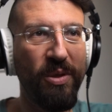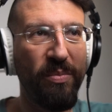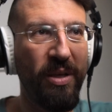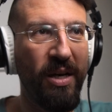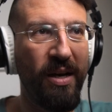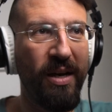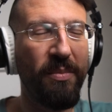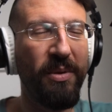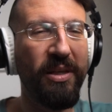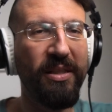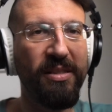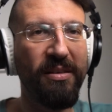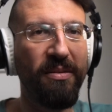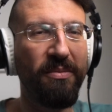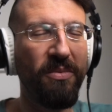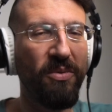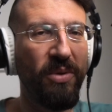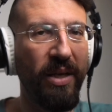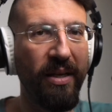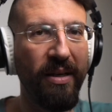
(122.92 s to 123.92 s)
it behind me, it's a,
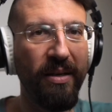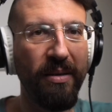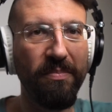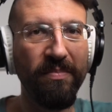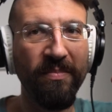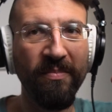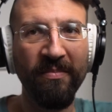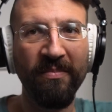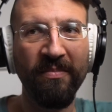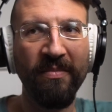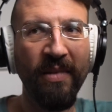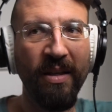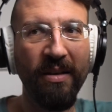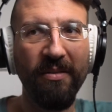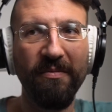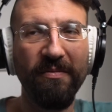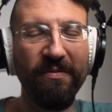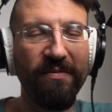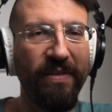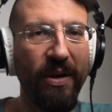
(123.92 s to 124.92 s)
like a
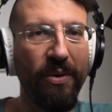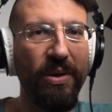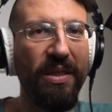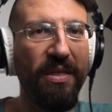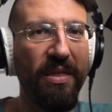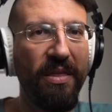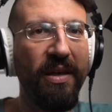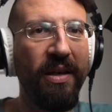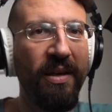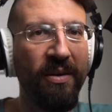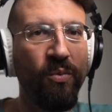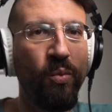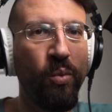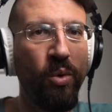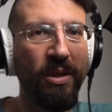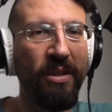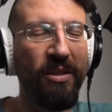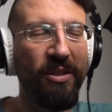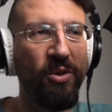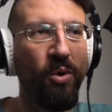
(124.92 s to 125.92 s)
very thin
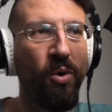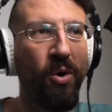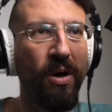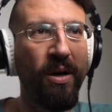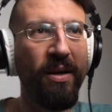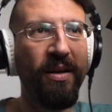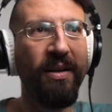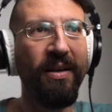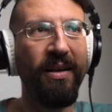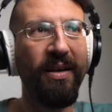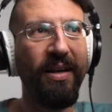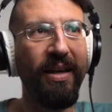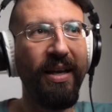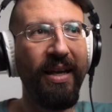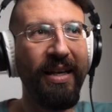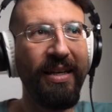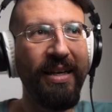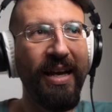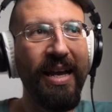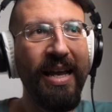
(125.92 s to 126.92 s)
wooden door,
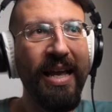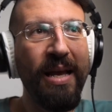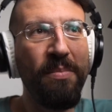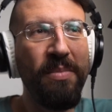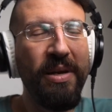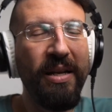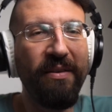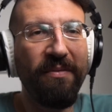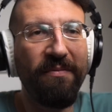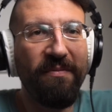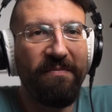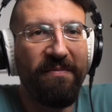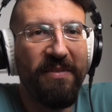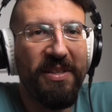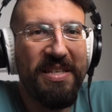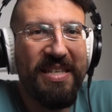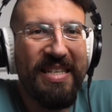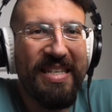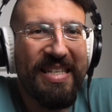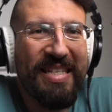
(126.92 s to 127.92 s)
and I am in
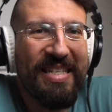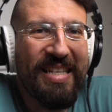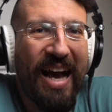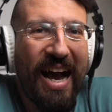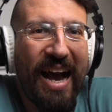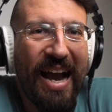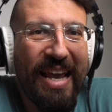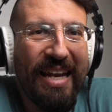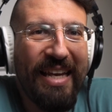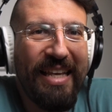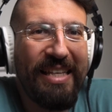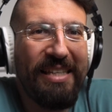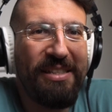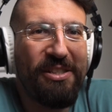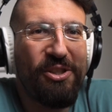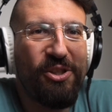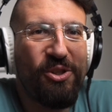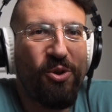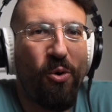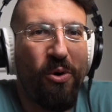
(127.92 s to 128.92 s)
a tiny
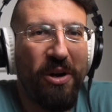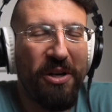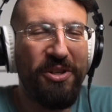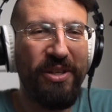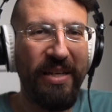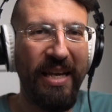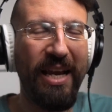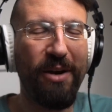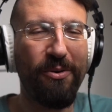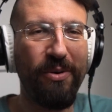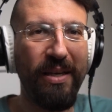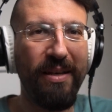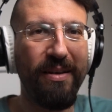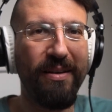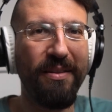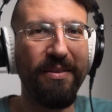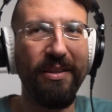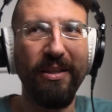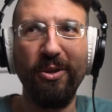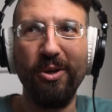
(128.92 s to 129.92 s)
storage
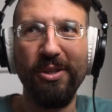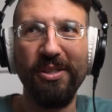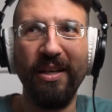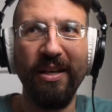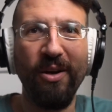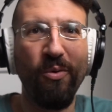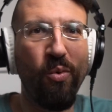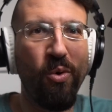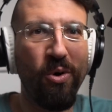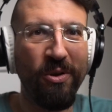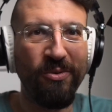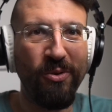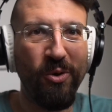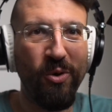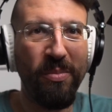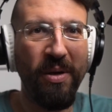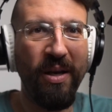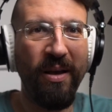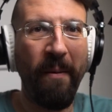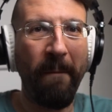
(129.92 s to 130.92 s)
area that looks like a
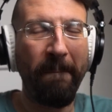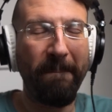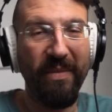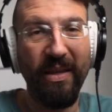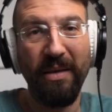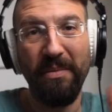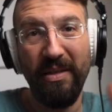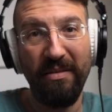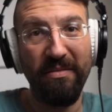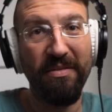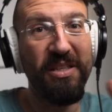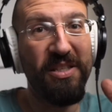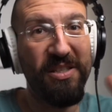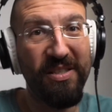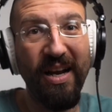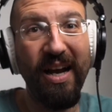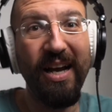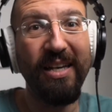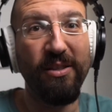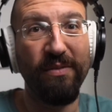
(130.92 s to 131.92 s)
wardrobe. I mean, the
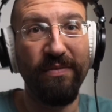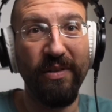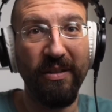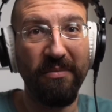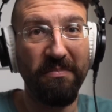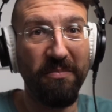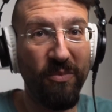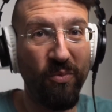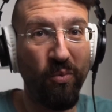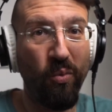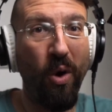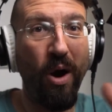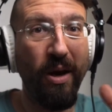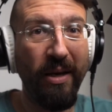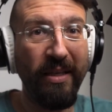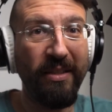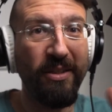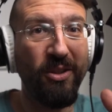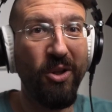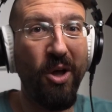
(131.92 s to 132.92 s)
size of a
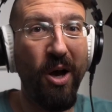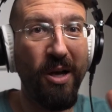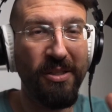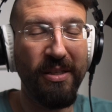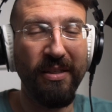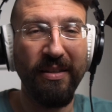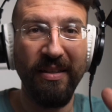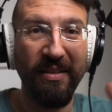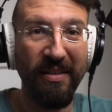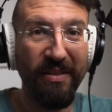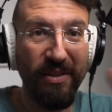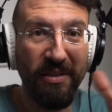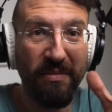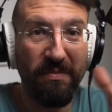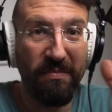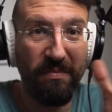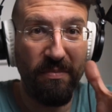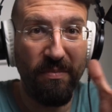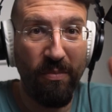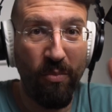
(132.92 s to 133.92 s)
walk in closet, and even
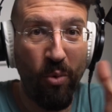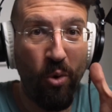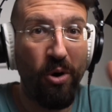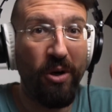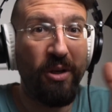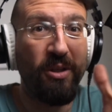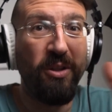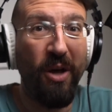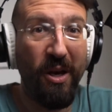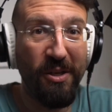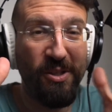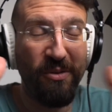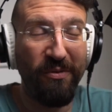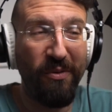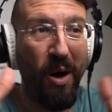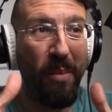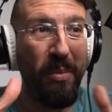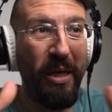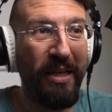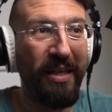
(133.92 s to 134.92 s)
more
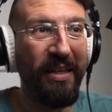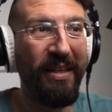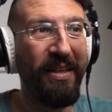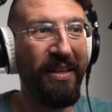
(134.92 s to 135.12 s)
claustrophobic.